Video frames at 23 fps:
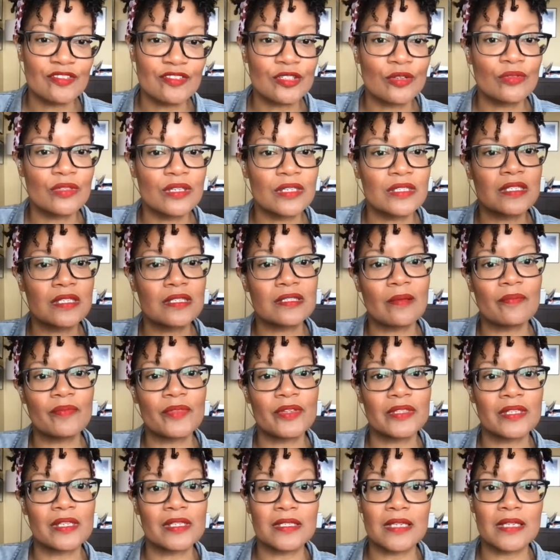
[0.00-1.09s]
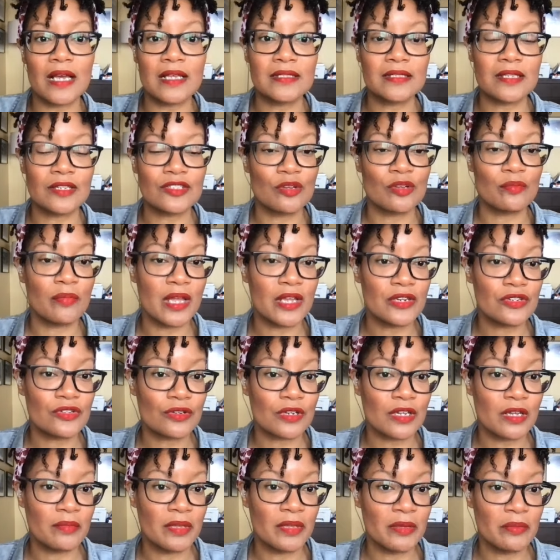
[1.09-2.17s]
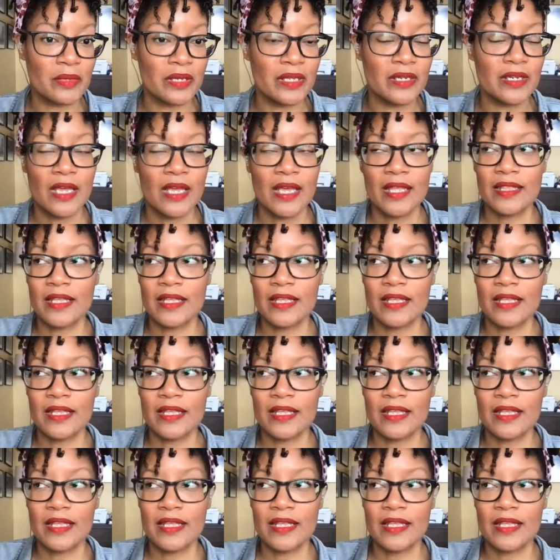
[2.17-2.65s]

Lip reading: So this is something that's not such a major commitment.